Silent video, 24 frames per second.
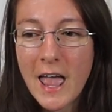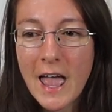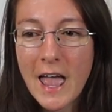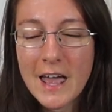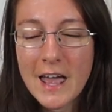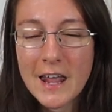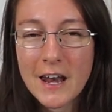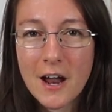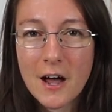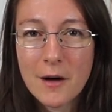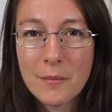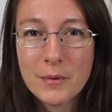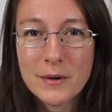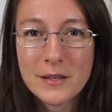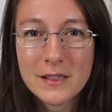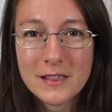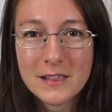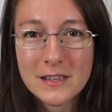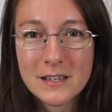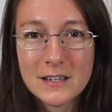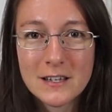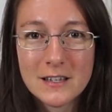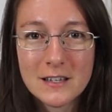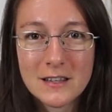And I'll put
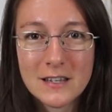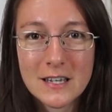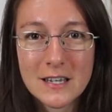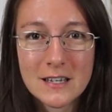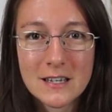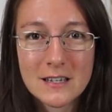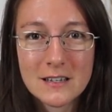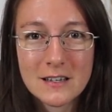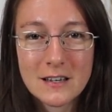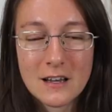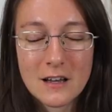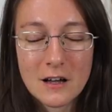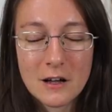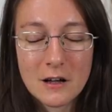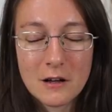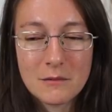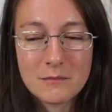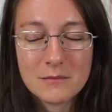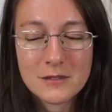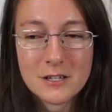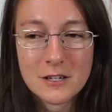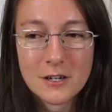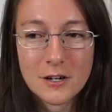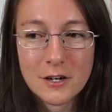the link
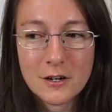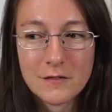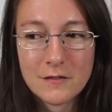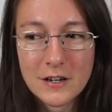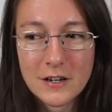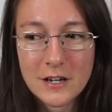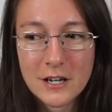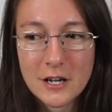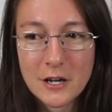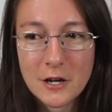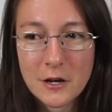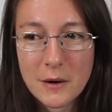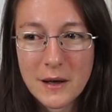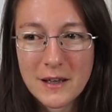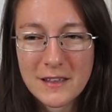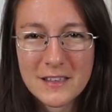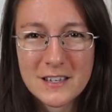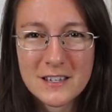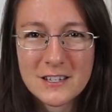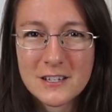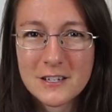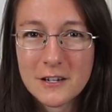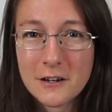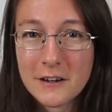to her video. I
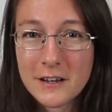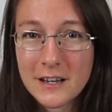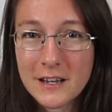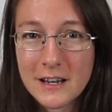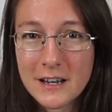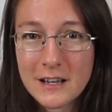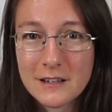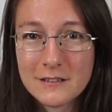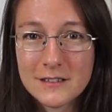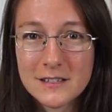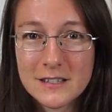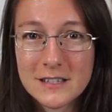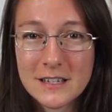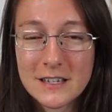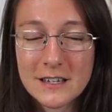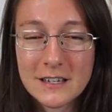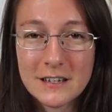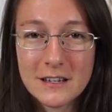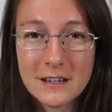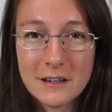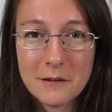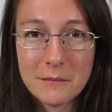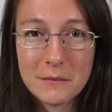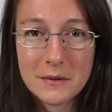think she already announced
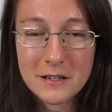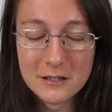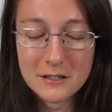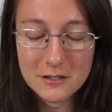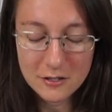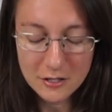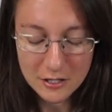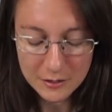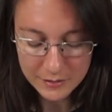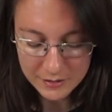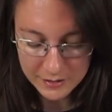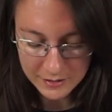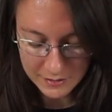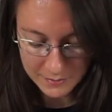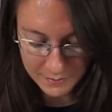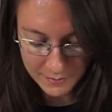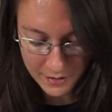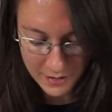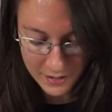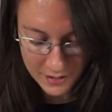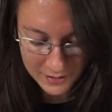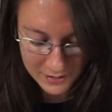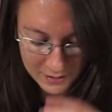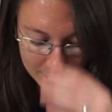it in the description
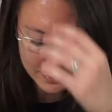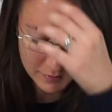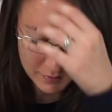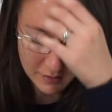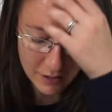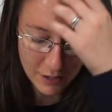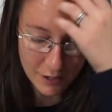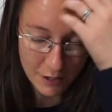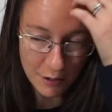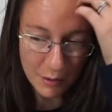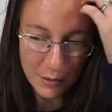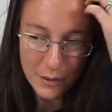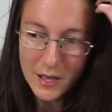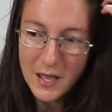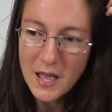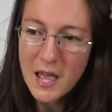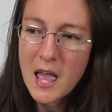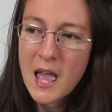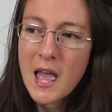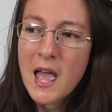box below.